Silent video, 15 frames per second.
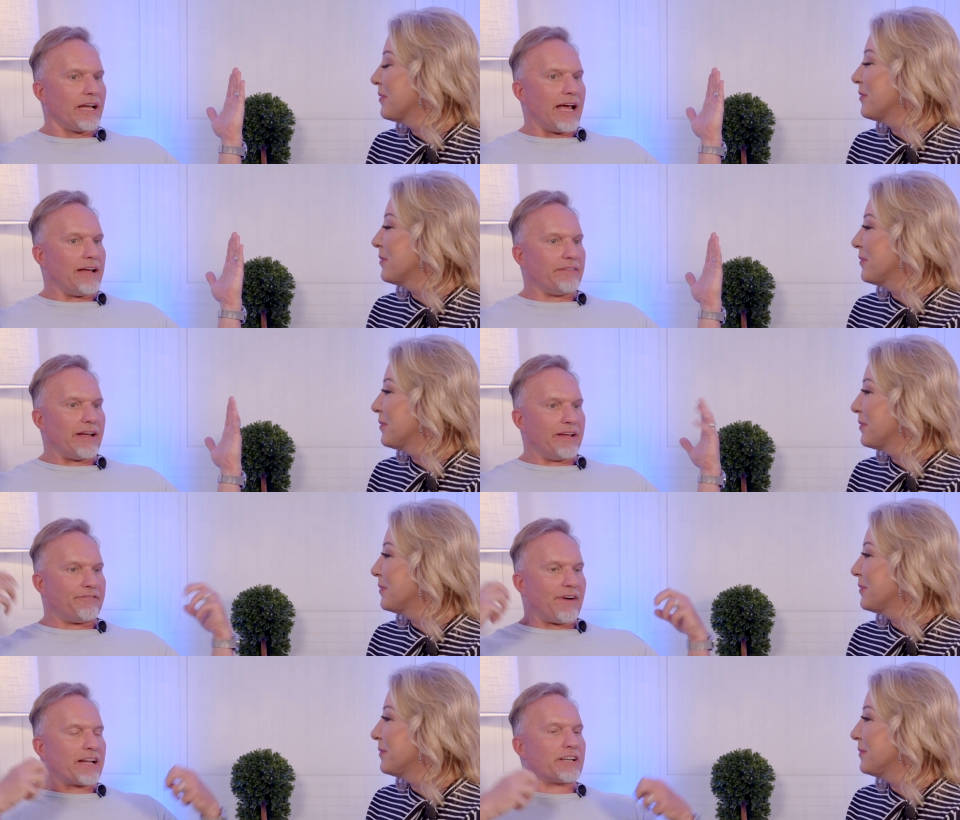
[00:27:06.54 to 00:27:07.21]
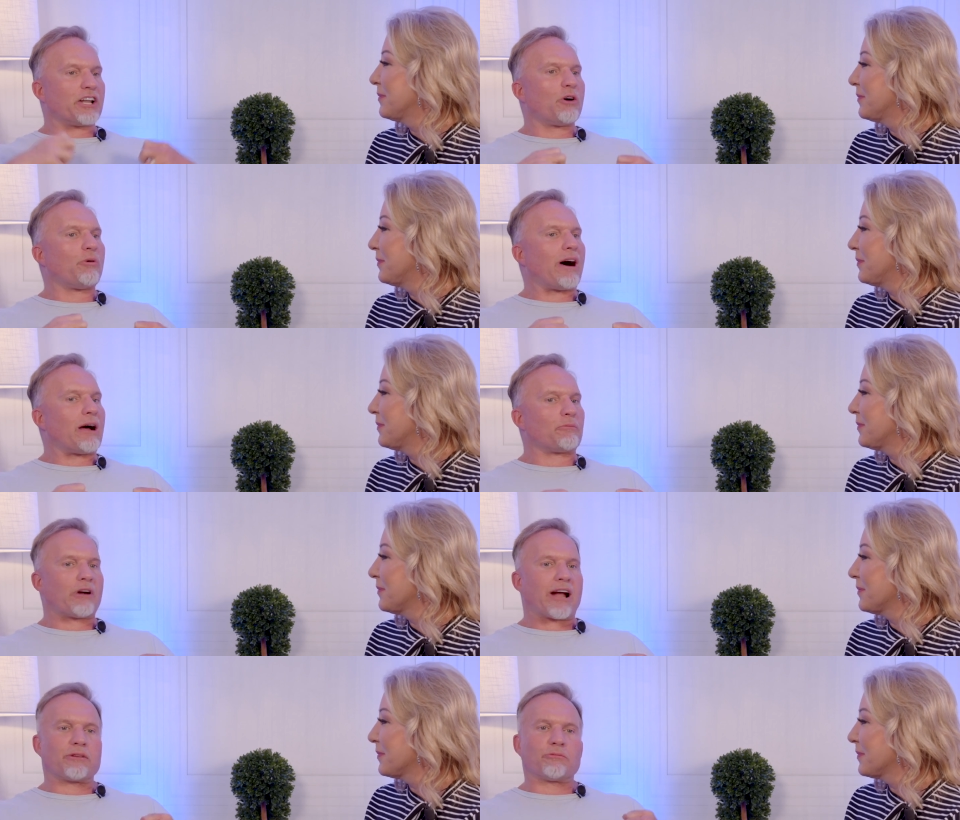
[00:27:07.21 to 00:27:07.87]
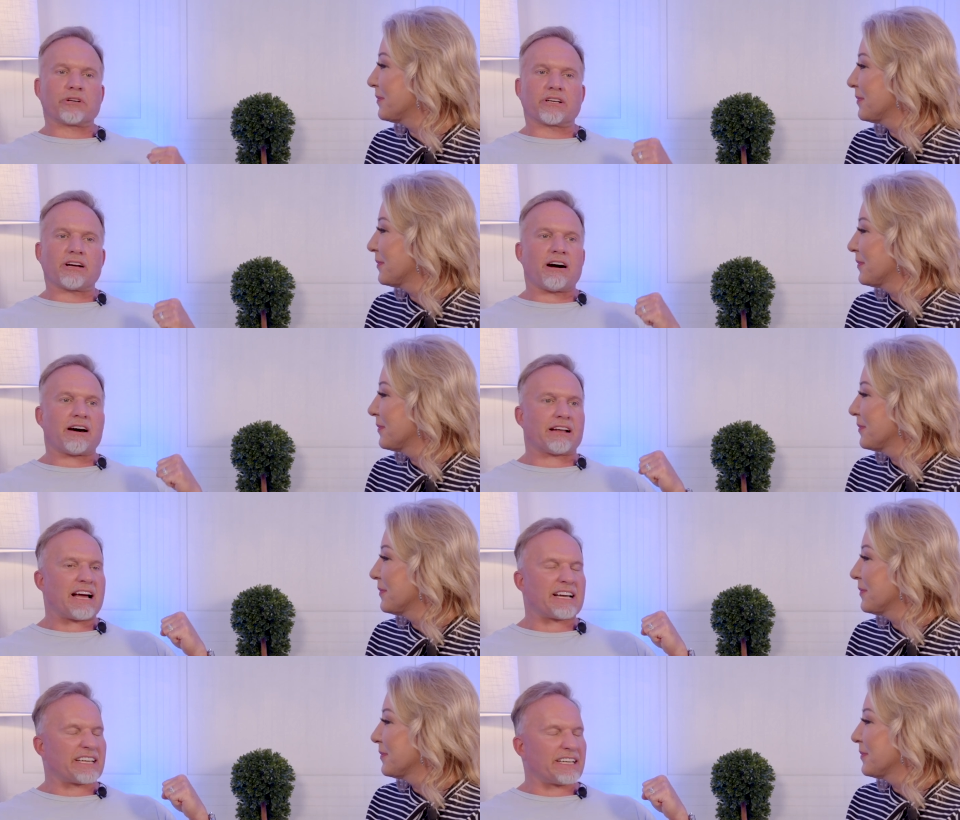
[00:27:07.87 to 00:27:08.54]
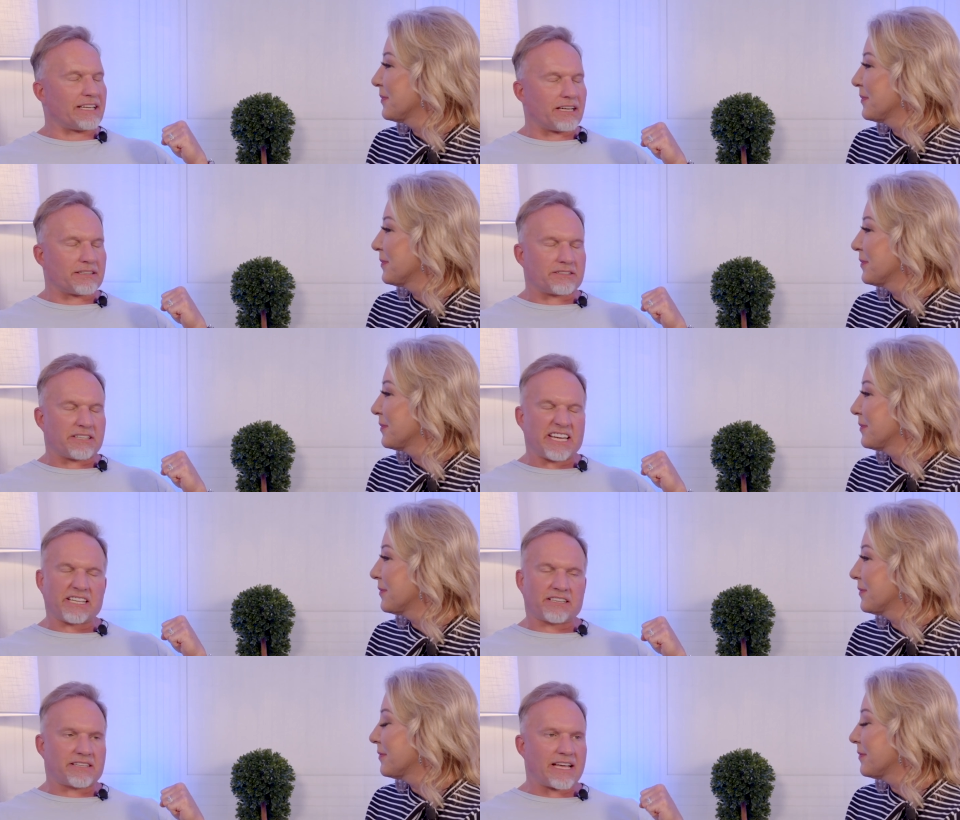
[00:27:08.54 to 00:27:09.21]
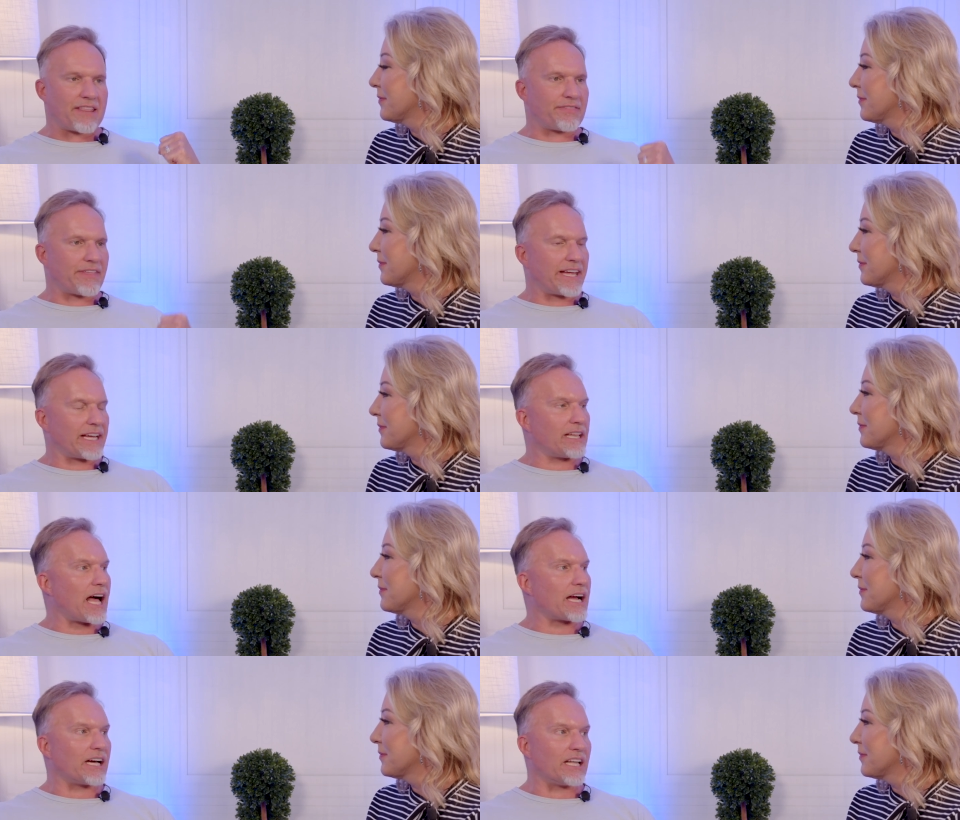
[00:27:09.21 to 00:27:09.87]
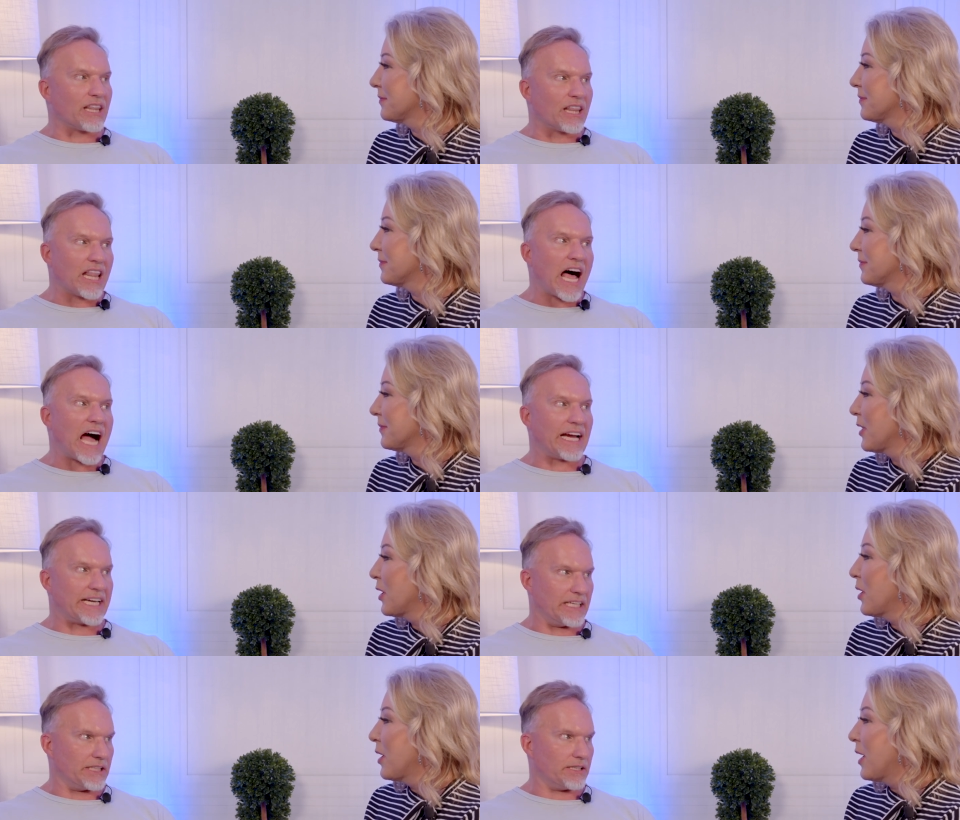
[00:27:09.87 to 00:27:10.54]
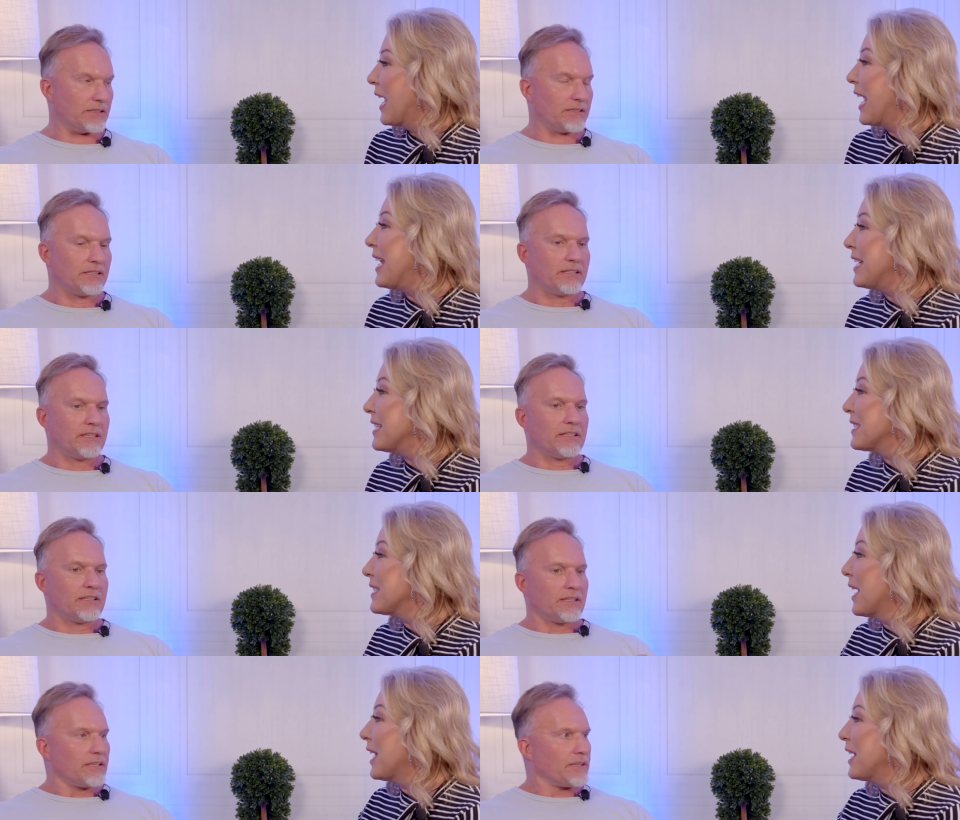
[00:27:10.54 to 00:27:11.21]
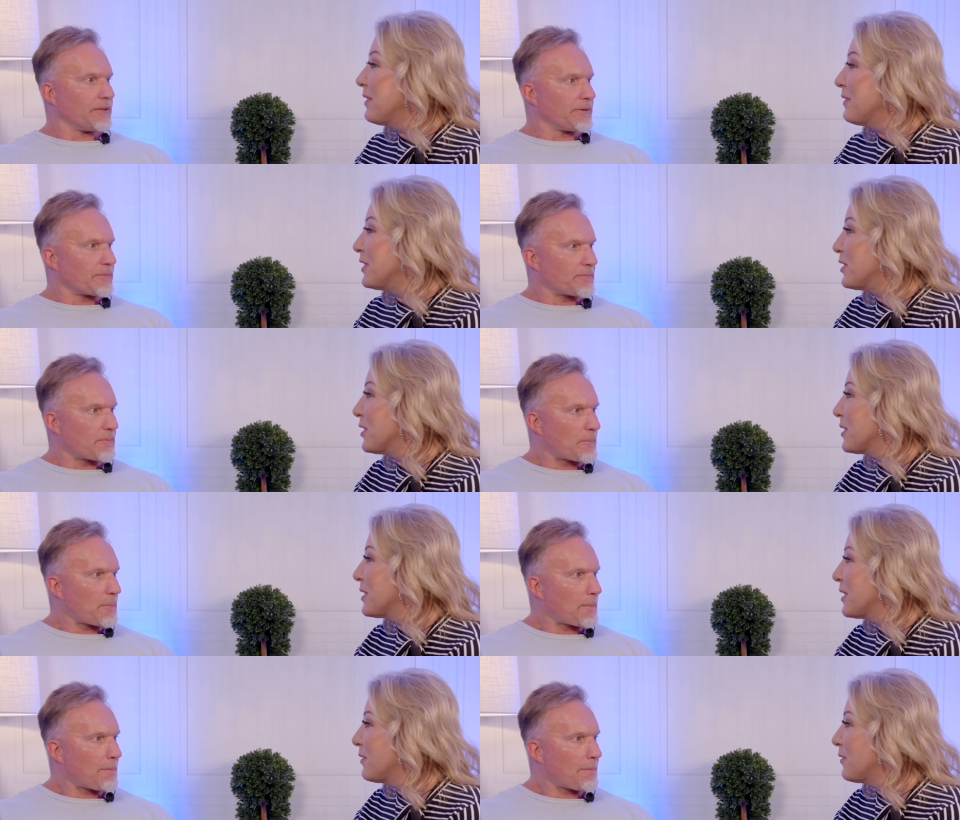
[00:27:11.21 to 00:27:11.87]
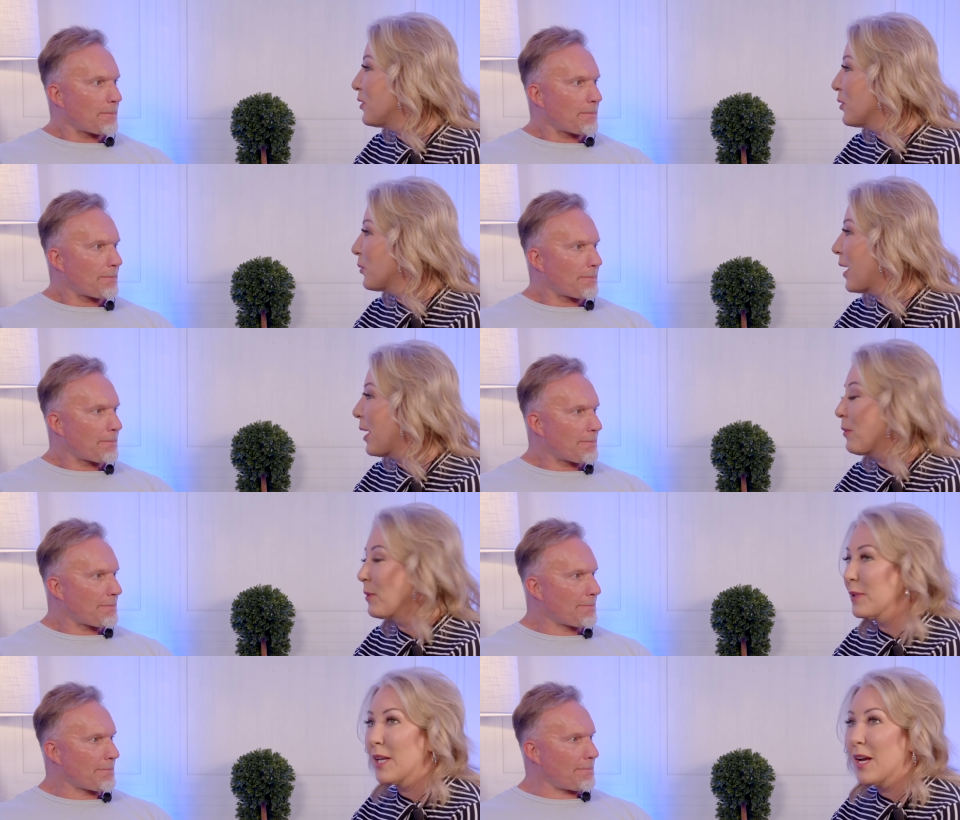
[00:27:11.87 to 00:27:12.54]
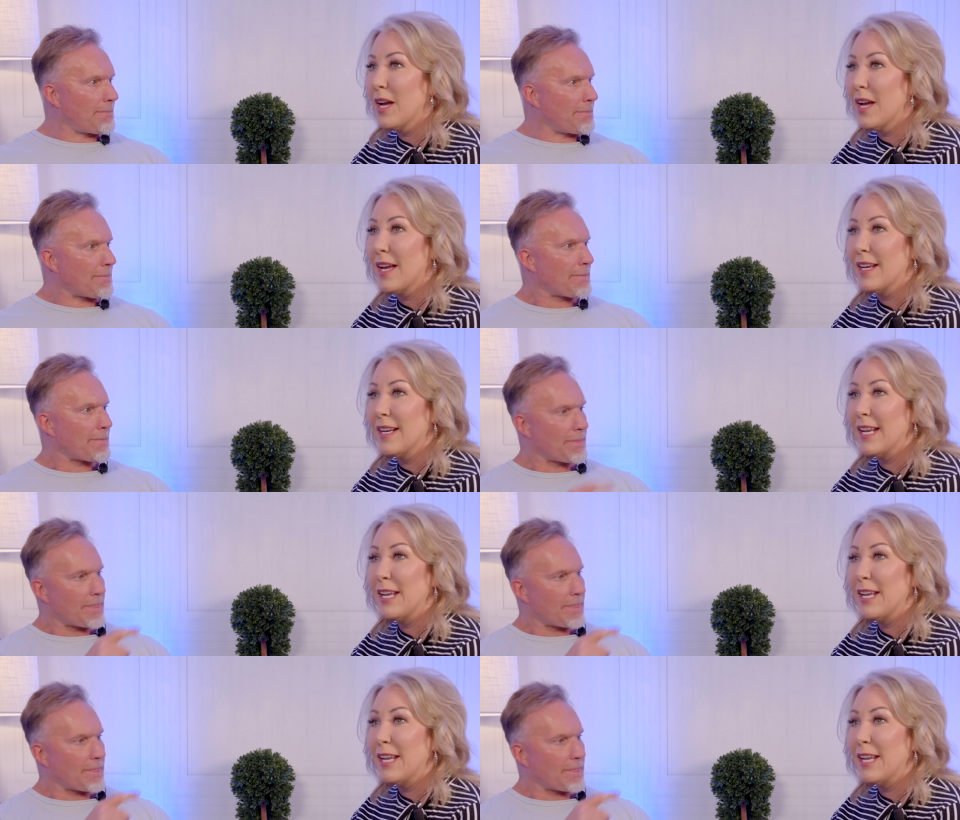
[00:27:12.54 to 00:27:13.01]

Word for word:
Speaker 1: If I know I'm right with God, I can uh, hit that thing like a lion.
Speaker 2: And it's not even just if you're right with God,